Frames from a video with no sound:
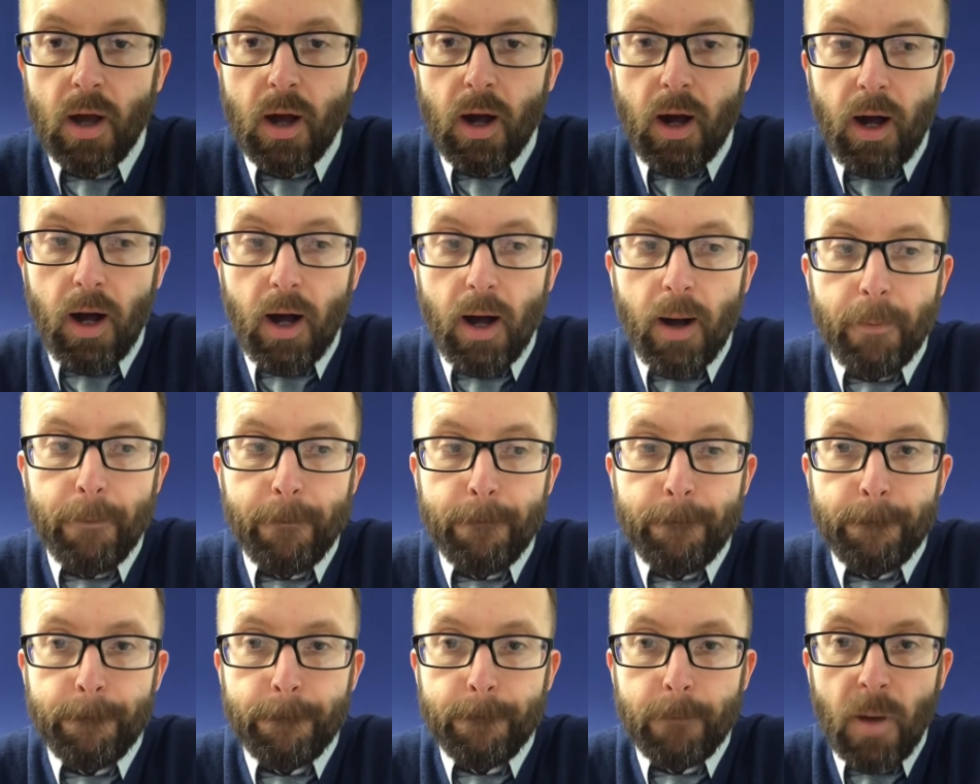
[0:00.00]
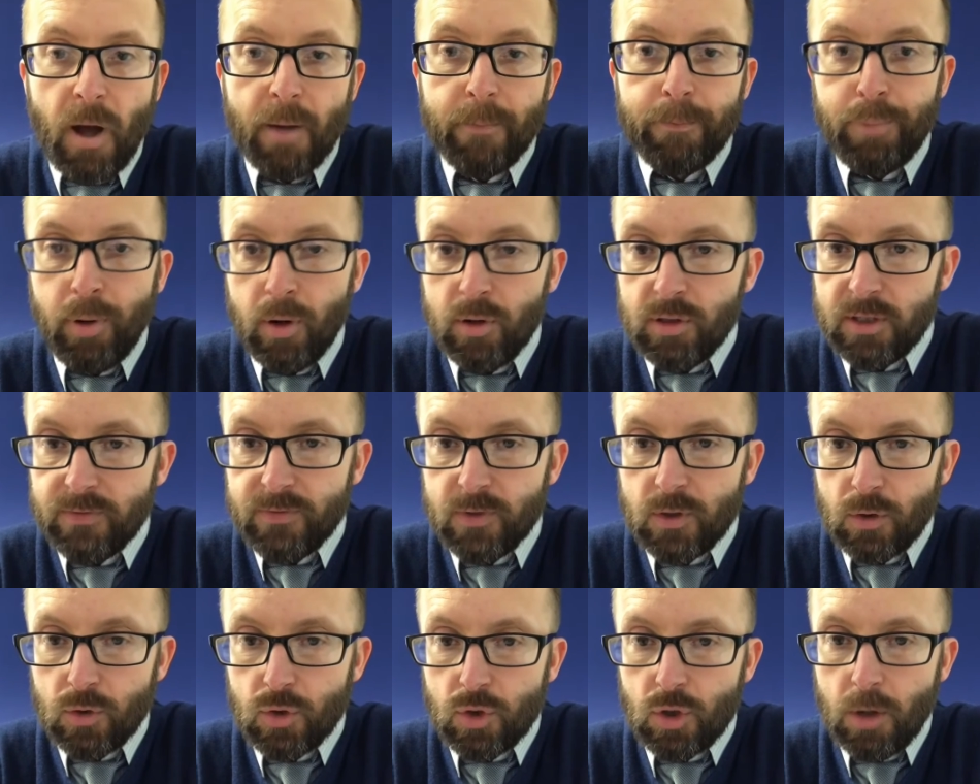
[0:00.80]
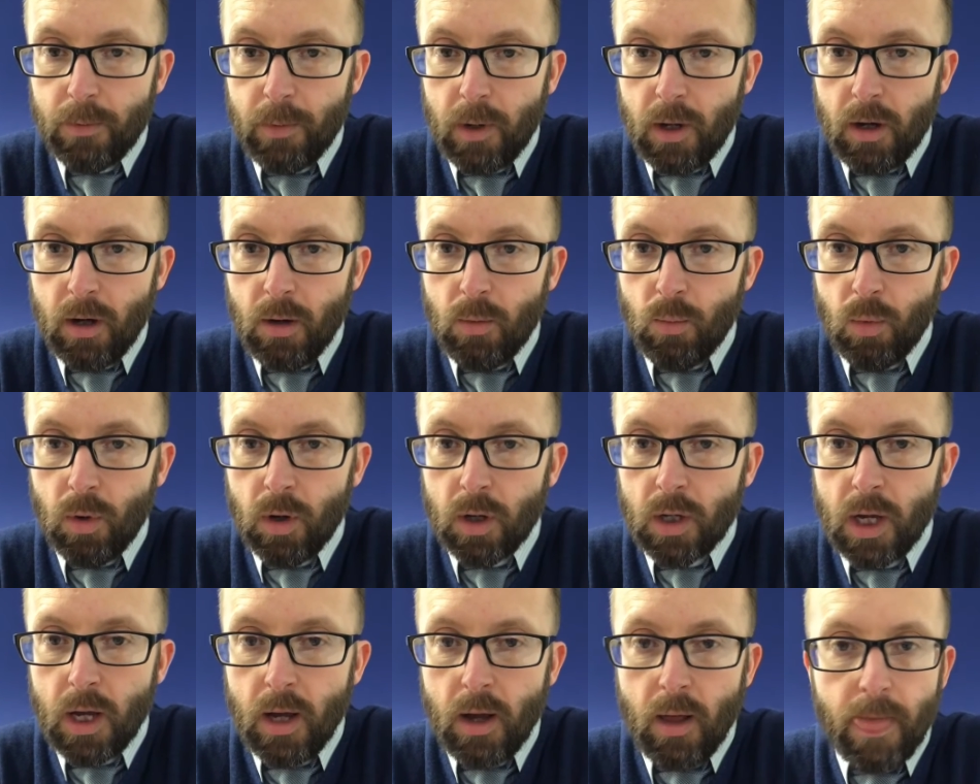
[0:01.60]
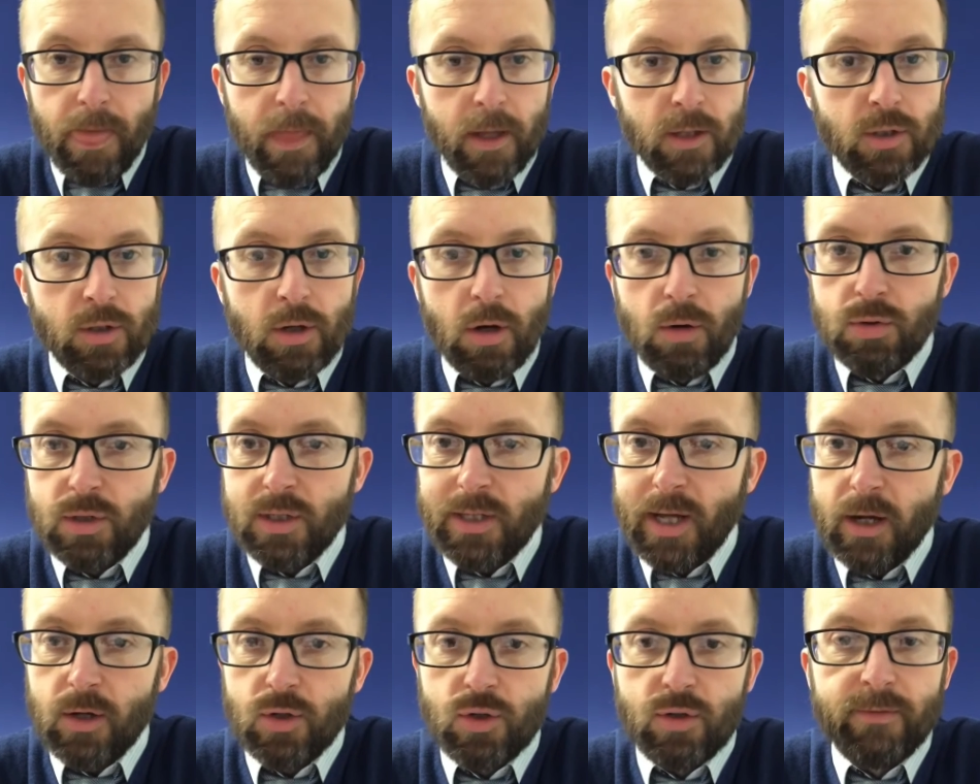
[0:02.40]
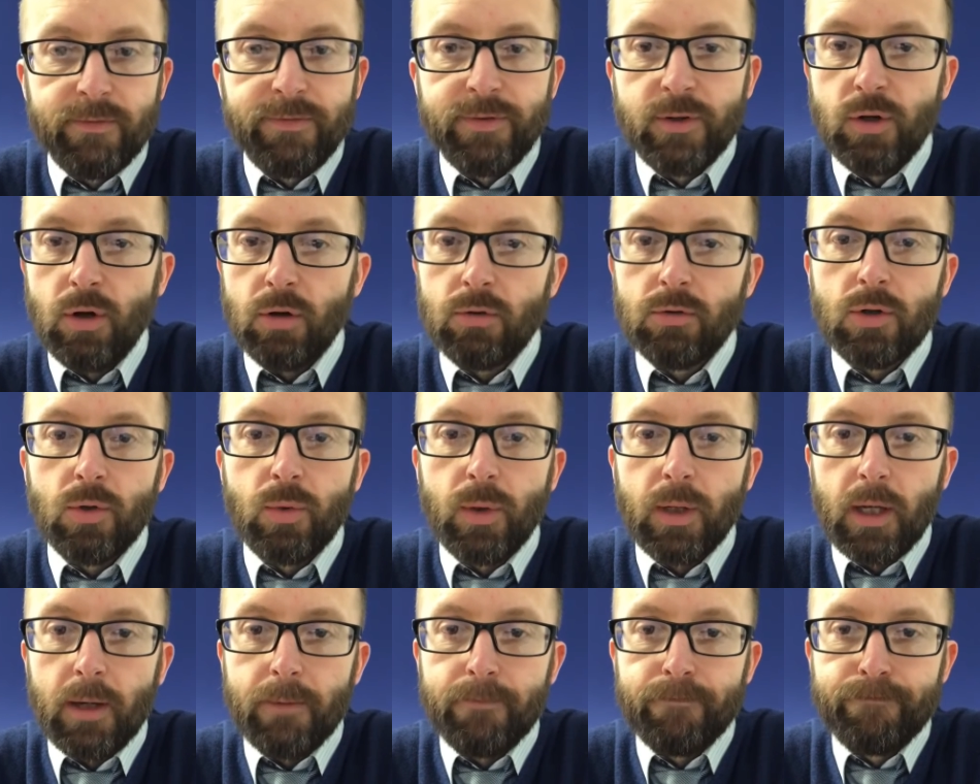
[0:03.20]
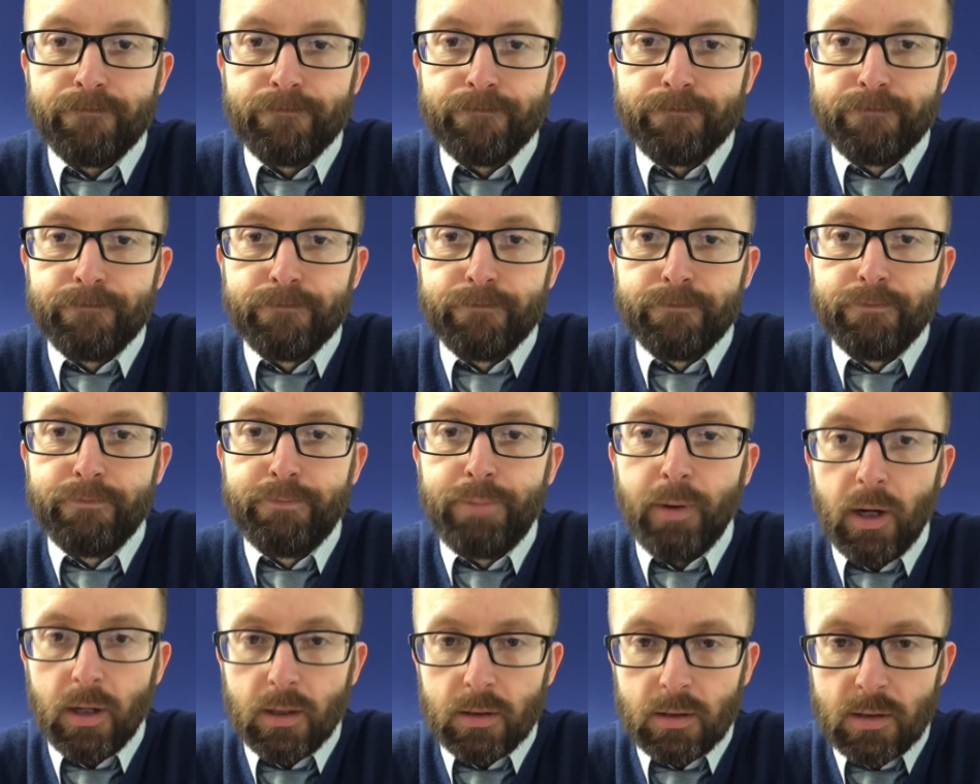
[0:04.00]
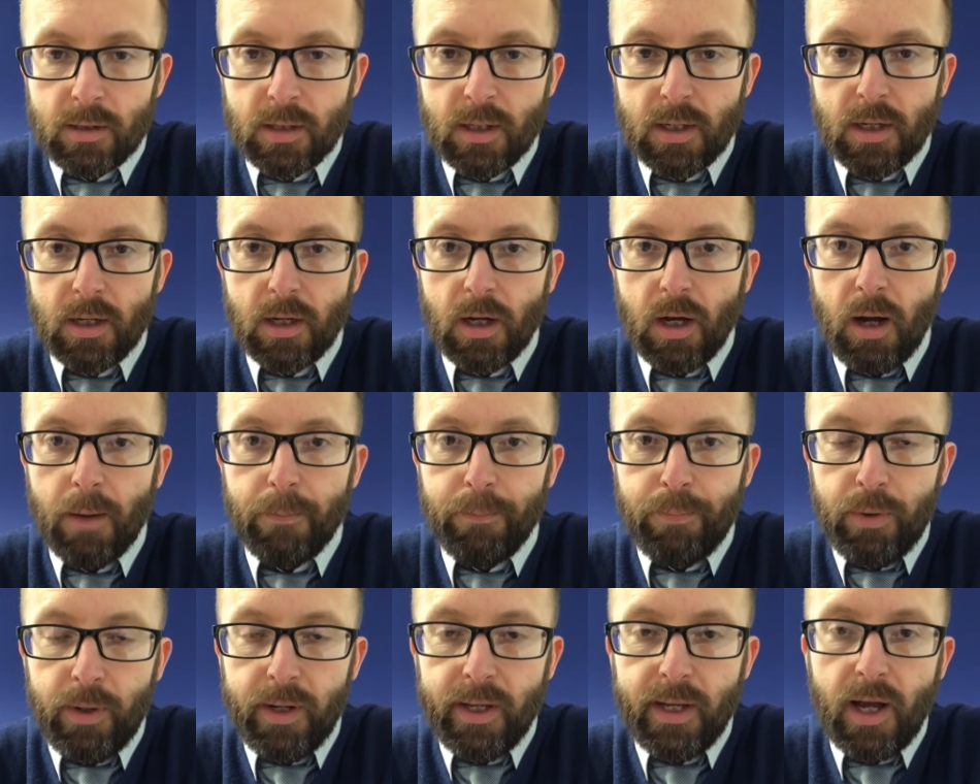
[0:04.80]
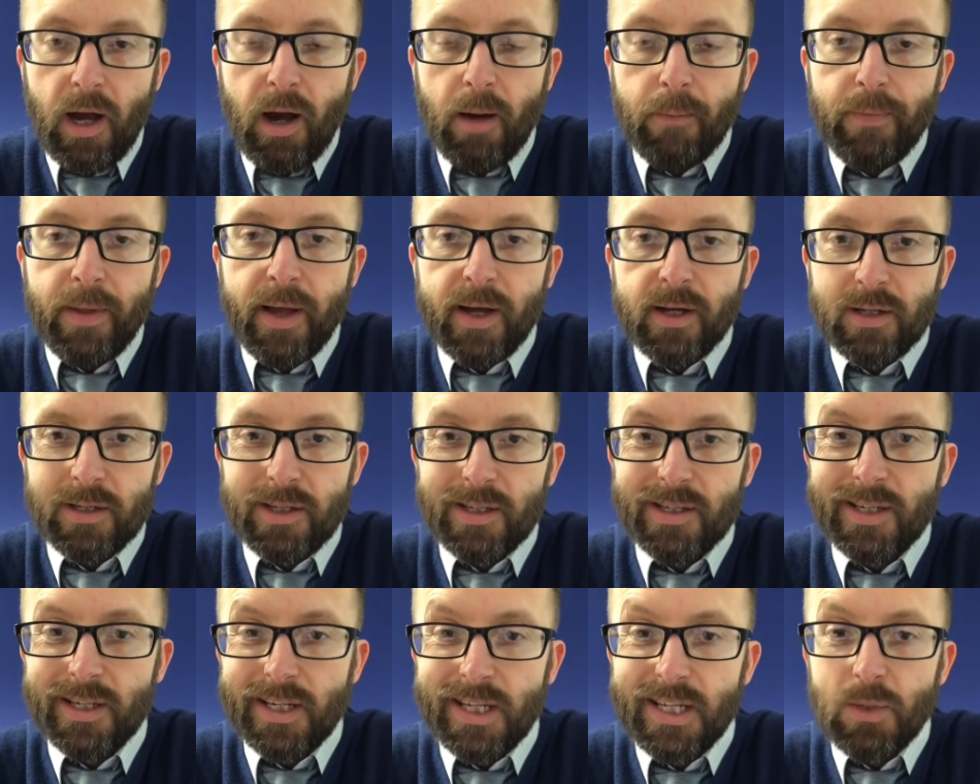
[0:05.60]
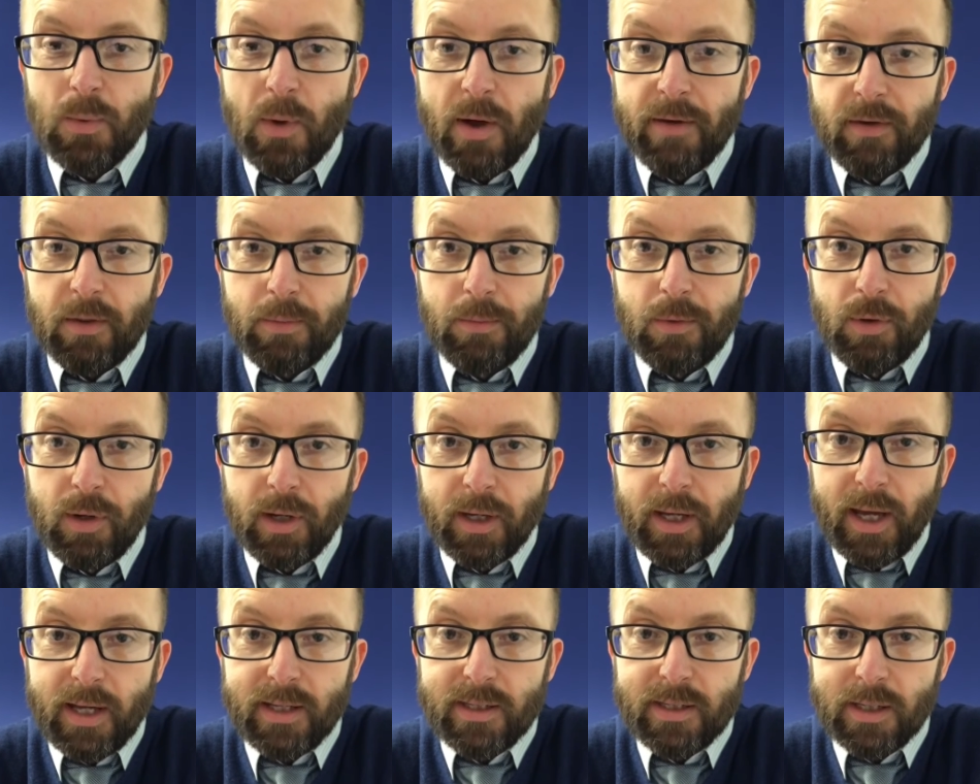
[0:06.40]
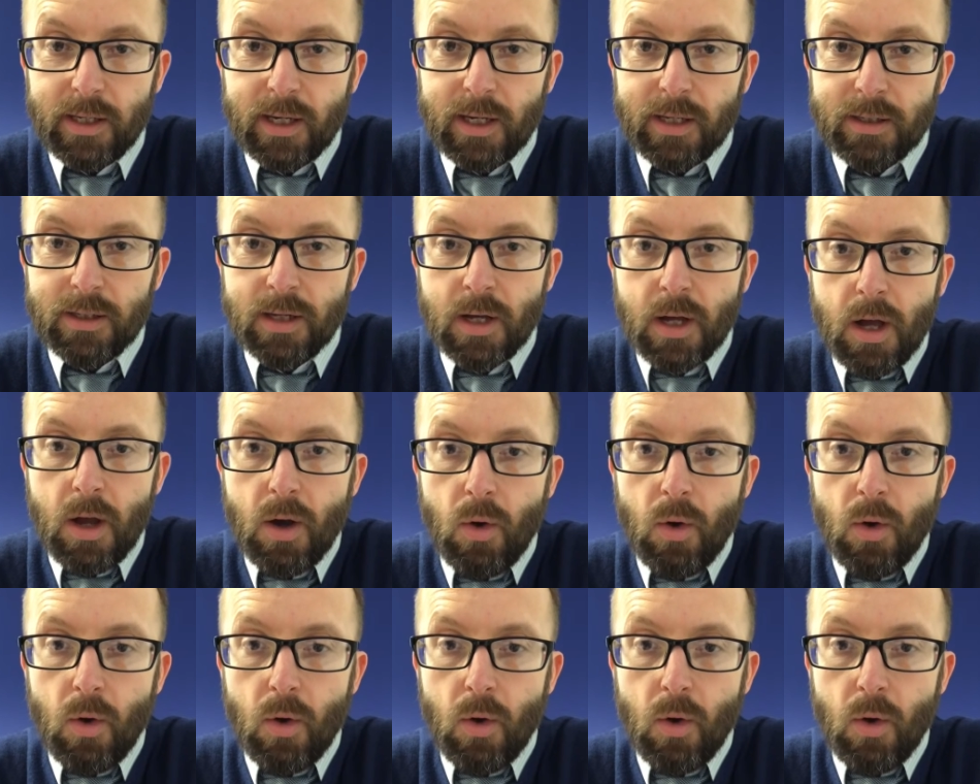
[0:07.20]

I'm posting this on showing my homework. There's no sanction for not doing it, but I'm putting it up there because it's an easy way of communicating it.